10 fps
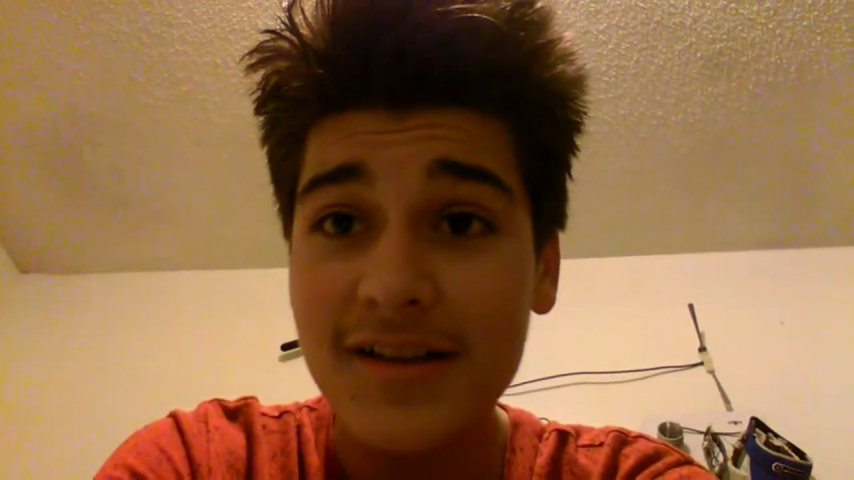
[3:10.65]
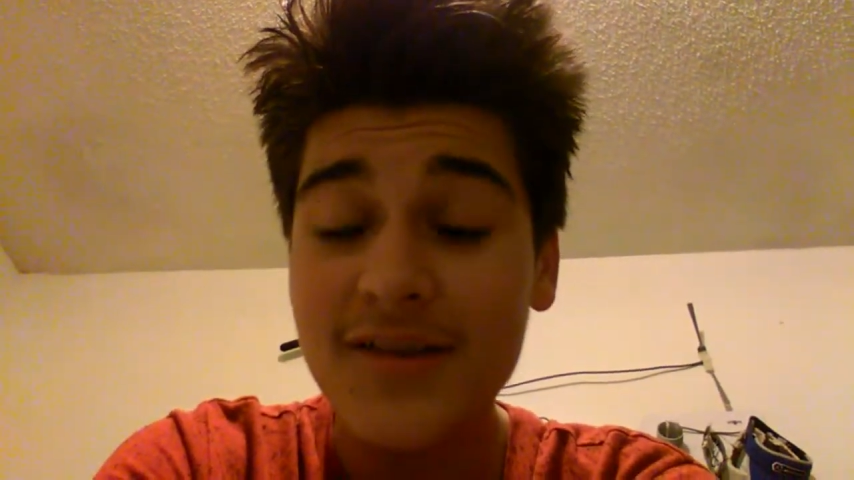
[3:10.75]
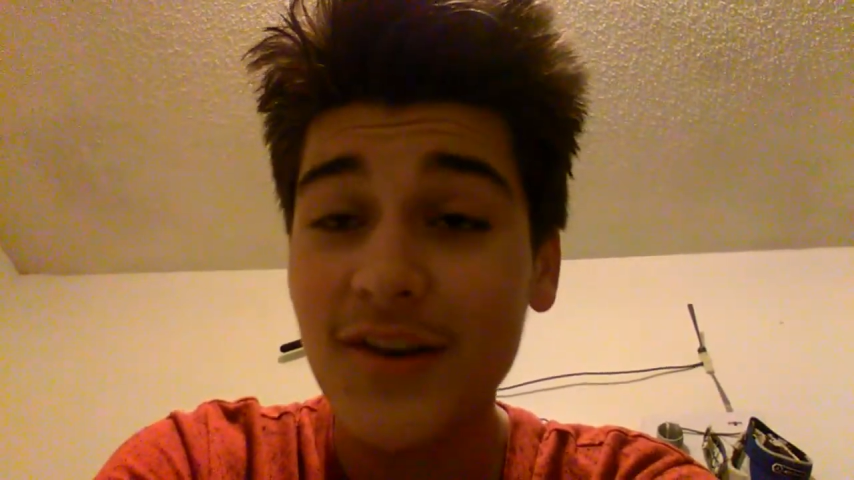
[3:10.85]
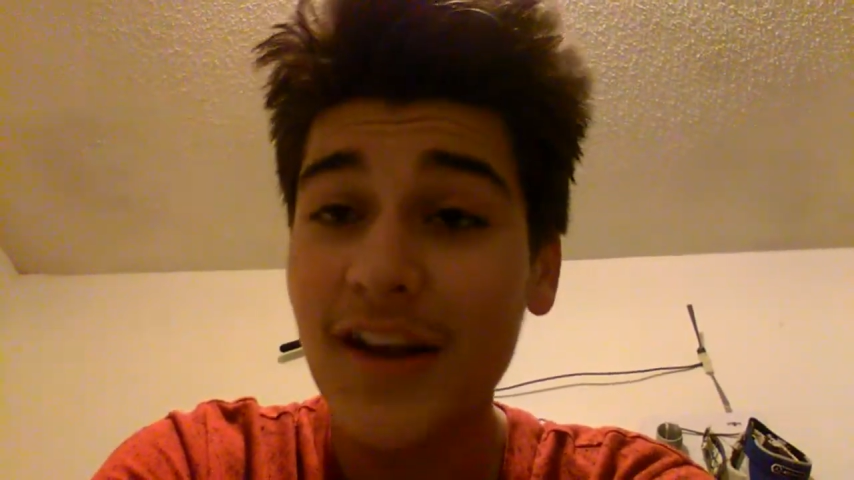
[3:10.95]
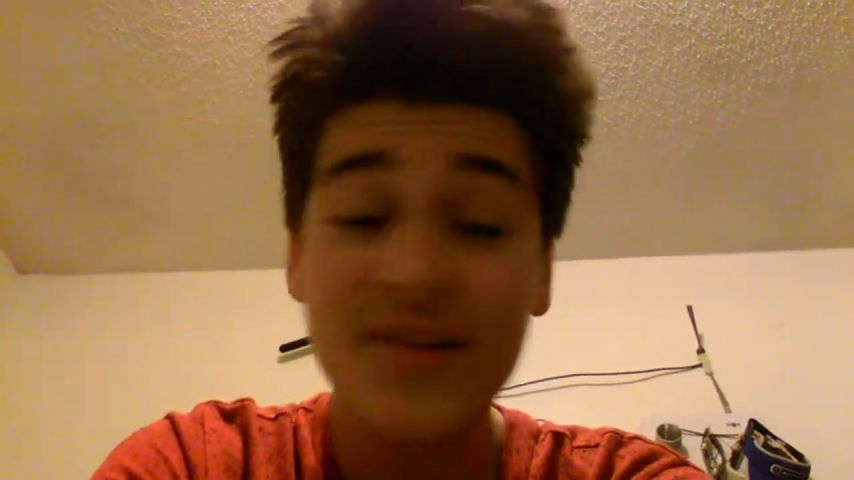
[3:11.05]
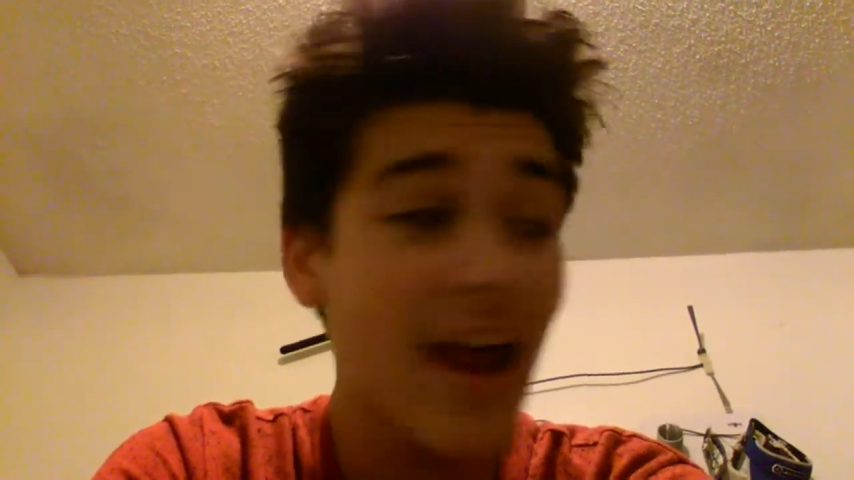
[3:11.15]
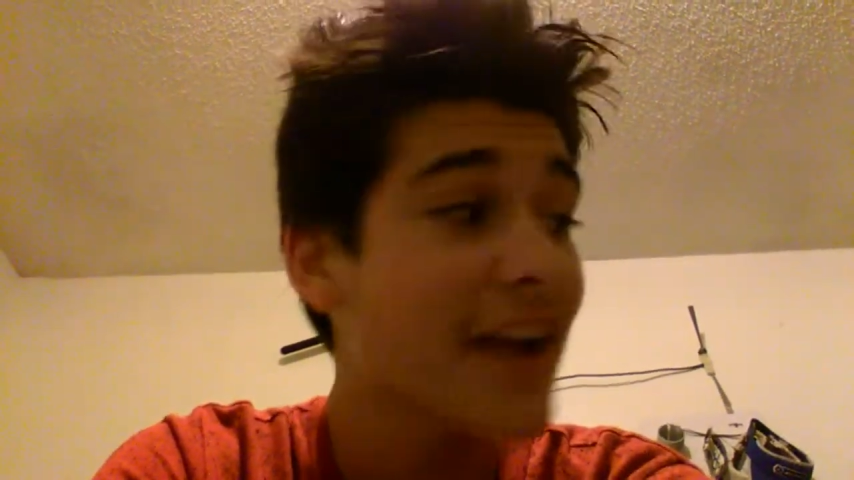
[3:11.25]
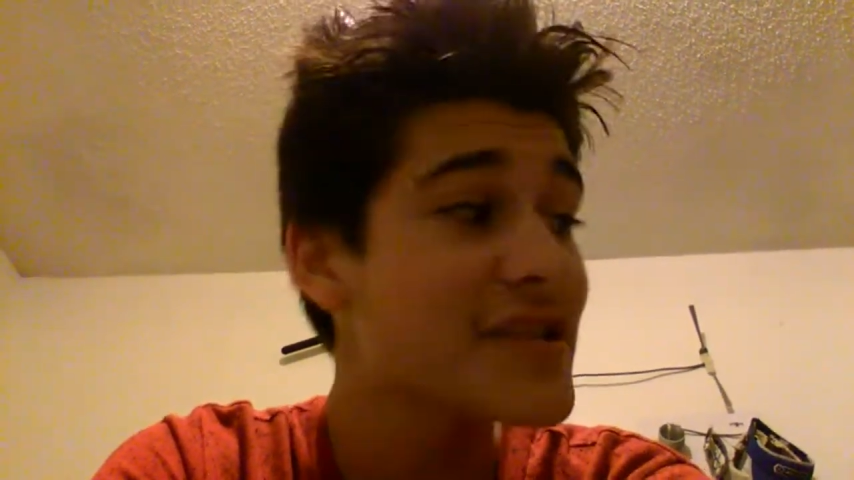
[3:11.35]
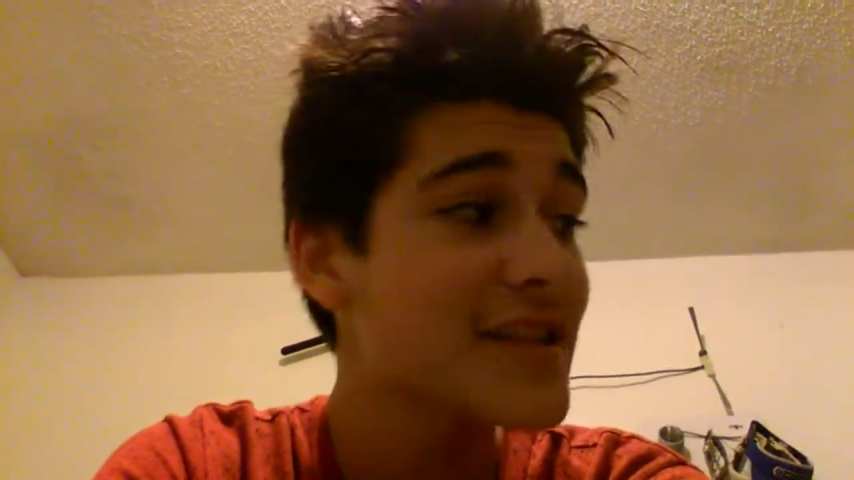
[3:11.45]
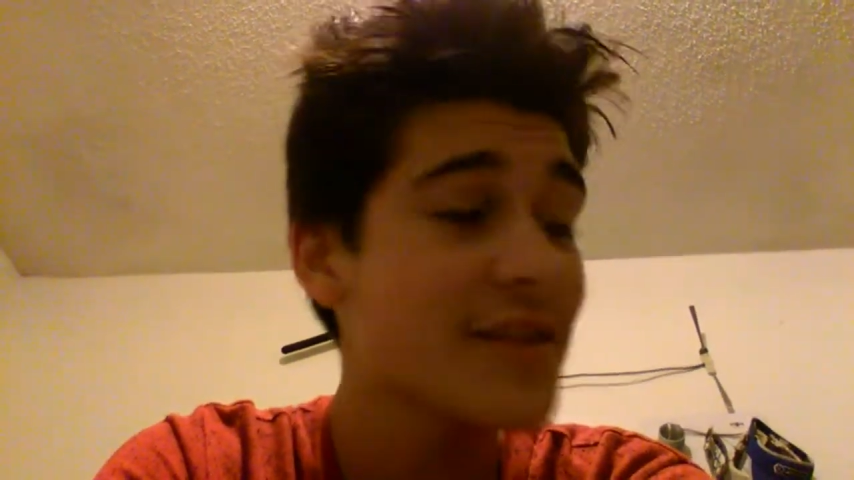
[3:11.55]
till I
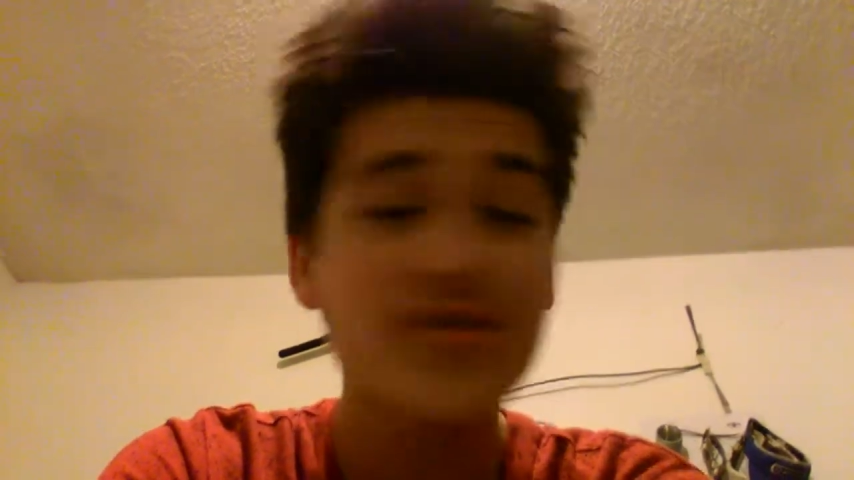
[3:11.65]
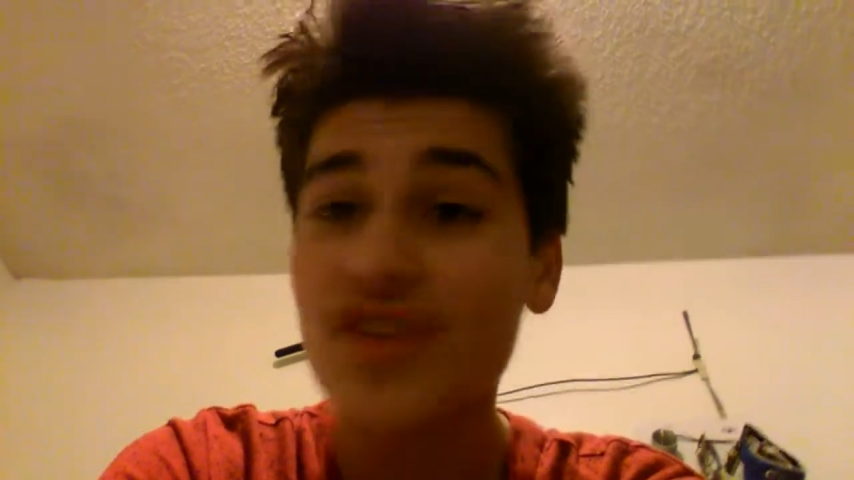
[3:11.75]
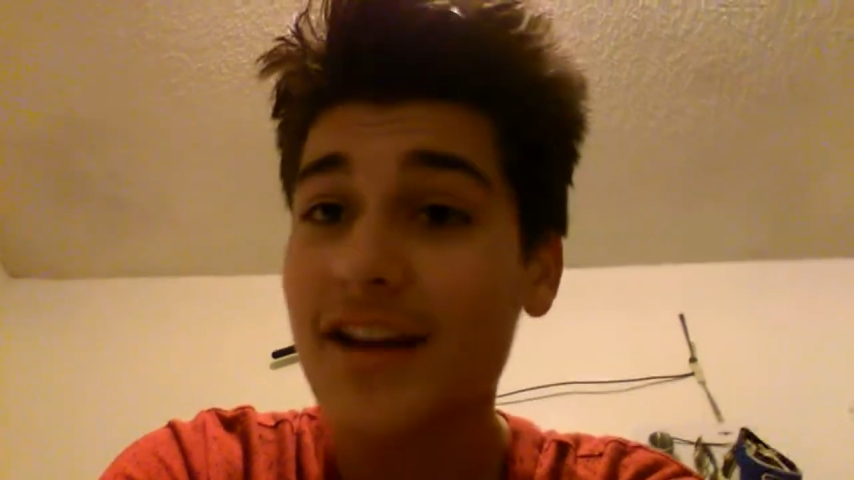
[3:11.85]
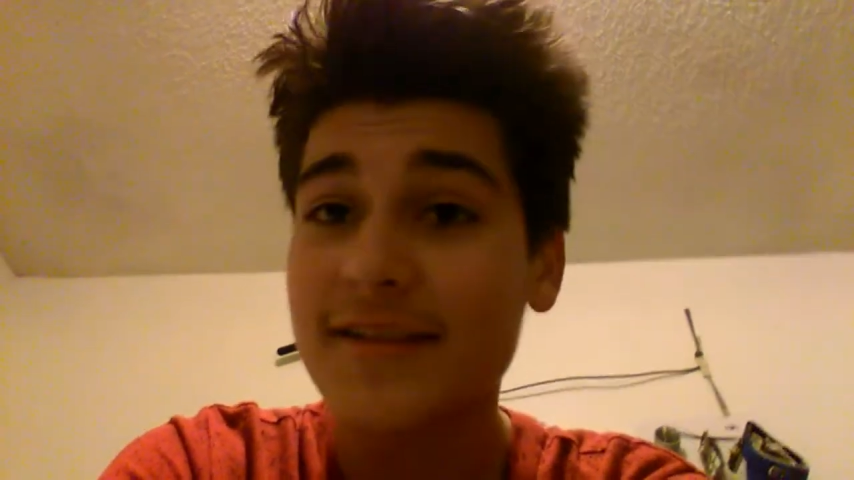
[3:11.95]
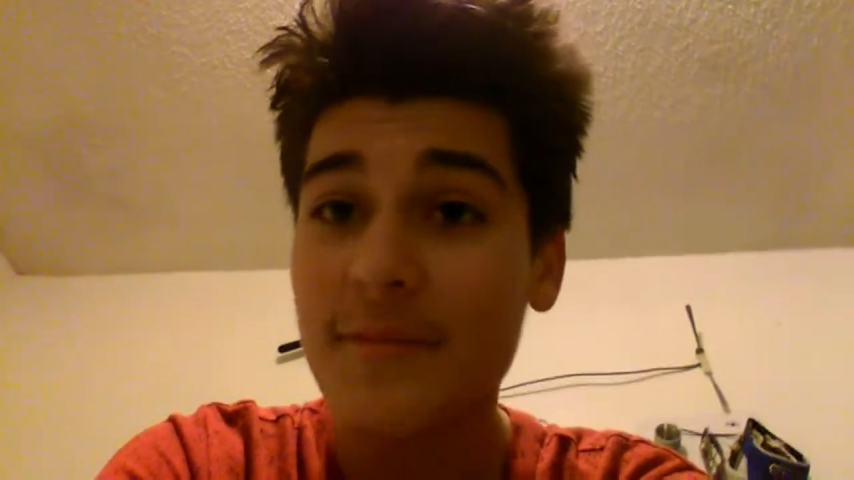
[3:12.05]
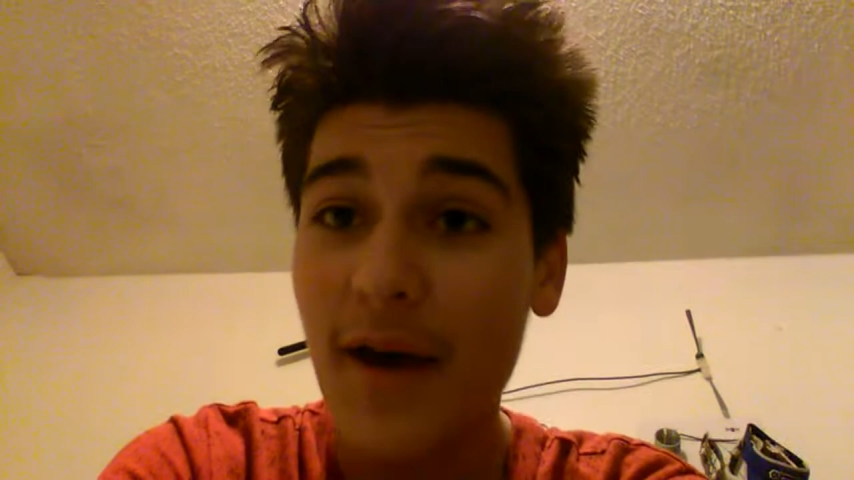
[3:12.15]
actually checked it